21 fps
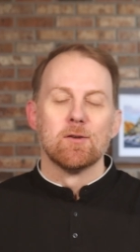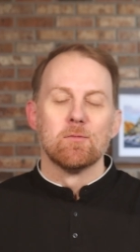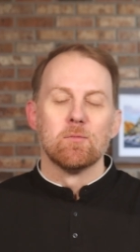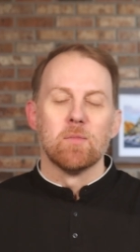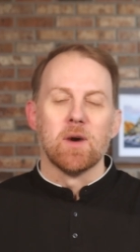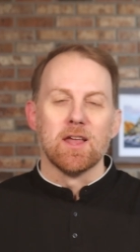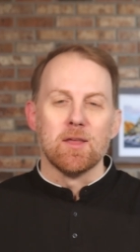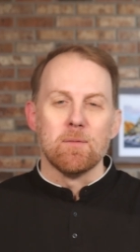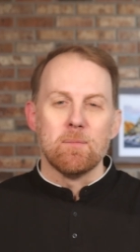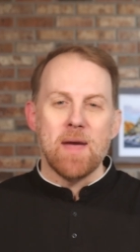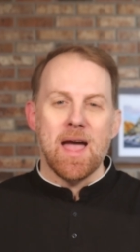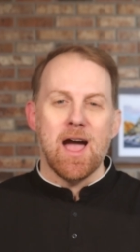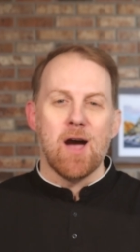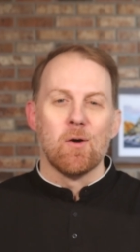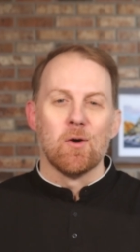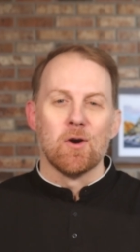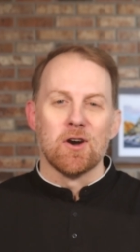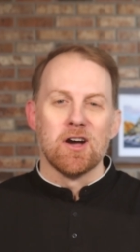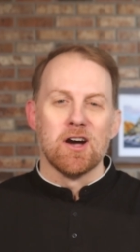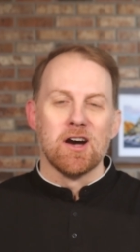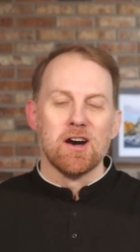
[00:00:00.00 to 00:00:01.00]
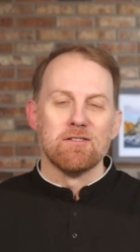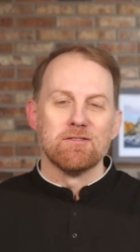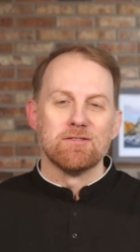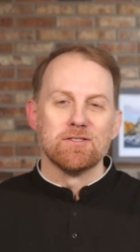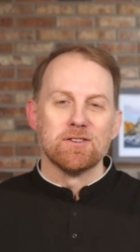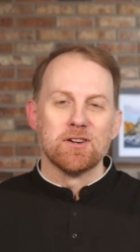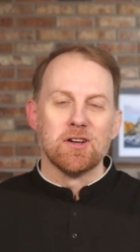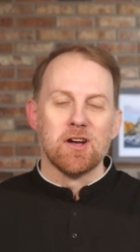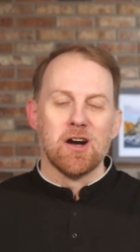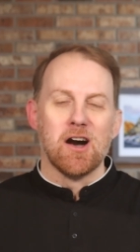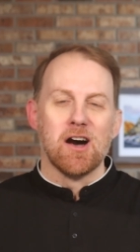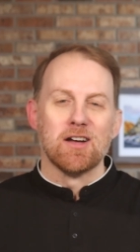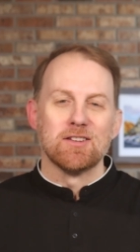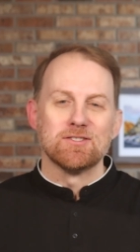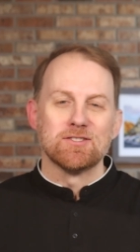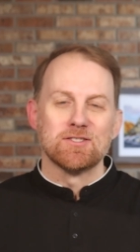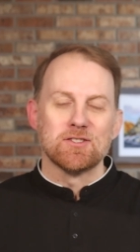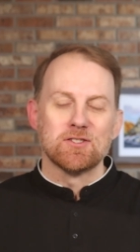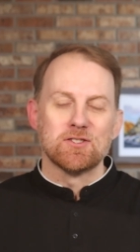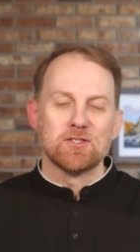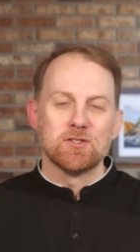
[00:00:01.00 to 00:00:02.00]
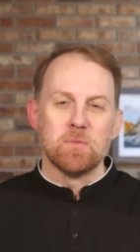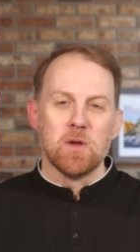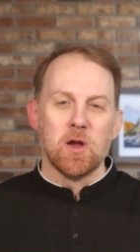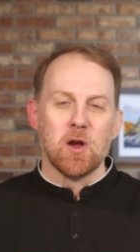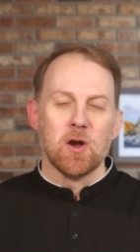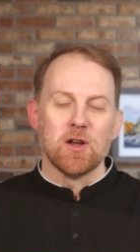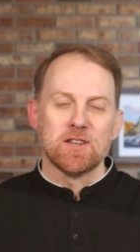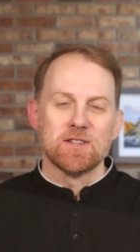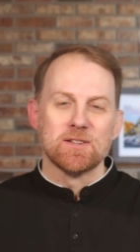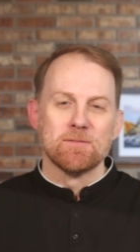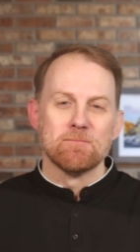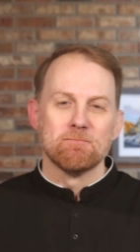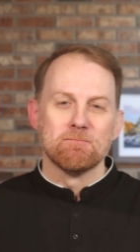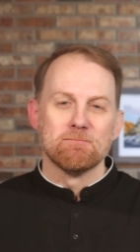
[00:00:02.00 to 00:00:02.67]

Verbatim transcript: by the power of God's Spirit.